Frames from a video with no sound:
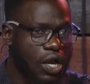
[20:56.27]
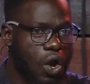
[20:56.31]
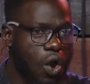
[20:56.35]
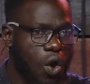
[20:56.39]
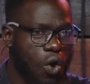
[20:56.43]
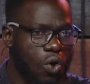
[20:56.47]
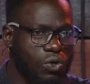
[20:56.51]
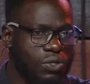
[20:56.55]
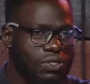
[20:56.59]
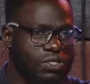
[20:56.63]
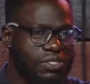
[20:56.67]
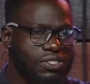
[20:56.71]
of
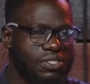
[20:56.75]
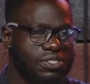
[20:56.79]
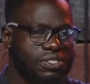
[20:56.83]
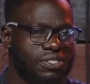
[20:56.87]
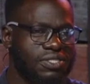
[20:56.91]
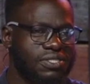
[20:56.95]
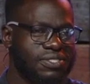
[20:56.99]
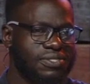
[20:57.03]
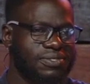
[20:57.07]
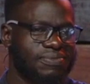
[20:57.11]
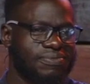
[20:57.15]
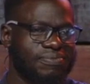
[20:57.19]

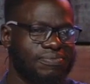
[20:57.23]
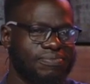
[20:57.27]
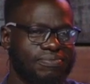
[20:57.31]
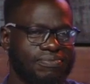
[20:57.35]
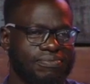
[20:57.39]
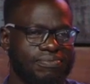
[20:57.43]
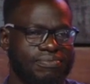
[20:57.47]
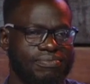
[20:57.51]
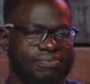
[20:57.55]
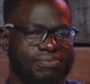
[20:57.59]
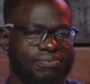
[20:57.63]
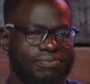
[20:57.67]
courts.
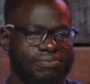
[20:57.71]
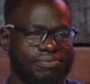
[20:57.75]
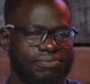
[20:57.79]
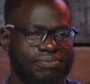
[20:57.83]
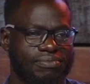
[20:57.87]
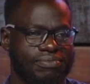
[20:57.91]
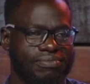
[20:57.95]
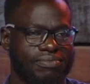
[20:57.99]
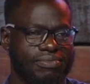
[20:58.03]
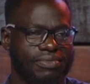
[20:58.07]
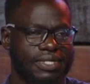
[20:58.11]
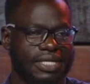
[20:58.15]

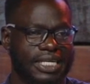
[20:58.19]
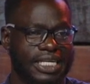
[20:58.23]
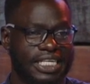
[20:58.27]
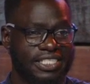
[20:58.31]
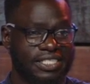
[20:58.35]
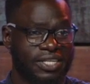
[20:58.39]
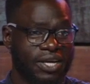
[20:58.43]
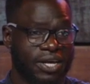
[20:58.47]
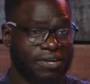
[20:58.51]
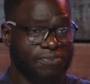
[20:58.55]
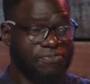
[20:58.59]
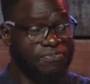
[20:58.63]

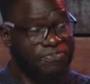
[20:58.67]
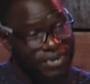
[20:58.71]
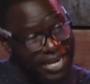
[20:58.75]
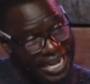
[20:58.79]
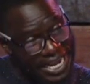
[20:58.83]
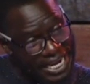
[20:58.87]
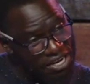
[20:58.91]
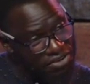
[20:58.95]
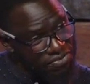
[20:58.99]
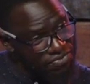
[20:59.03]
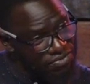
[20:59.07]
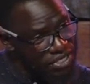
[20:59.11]
He's not
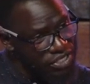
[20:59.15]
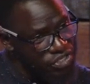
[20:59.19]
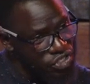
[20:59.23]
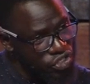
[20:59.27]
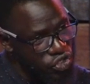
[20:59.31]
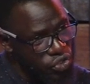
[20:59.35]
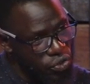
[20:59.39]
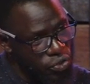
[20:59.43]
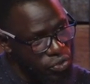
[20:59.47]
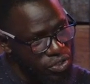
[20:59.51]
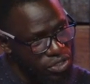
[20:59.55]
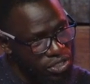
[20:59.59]
afraid of the
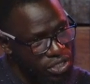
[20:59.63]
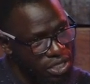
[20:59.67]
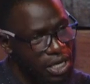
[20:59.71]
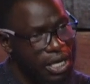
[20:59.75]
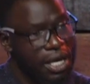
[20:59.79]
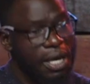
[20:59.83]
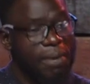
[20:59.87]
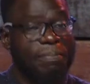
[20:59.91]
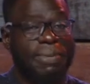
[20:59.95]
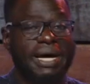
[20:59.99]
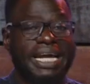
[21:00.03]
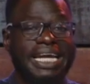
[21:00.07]

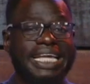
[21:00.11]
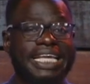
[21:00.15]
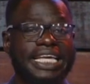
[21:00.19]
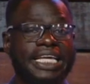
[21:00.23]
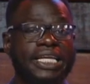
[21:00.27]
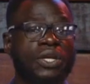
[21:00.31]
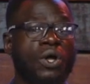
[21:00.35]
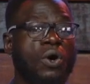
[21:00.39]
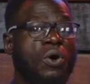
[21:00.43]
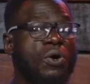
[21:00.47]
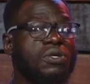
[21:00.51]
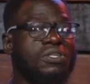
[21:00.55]
truth, but
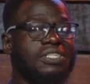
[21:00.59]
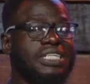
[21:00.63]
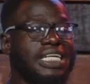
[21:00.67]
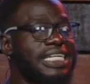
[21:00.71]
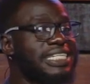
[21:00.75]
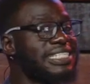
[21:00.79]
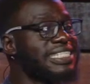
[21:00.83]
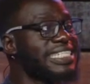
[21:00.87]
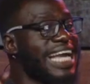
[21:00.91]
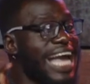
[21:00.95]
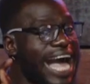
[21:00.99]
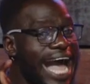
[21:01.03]
he knows
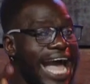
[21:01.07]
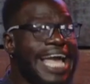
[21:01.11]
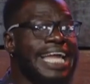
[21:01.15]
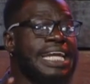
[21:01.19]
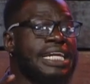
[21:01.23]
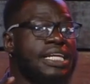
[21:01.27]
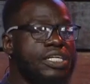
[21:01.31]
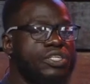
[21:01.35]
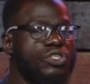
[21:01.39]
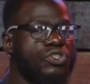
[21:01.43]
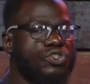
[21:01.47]
his kind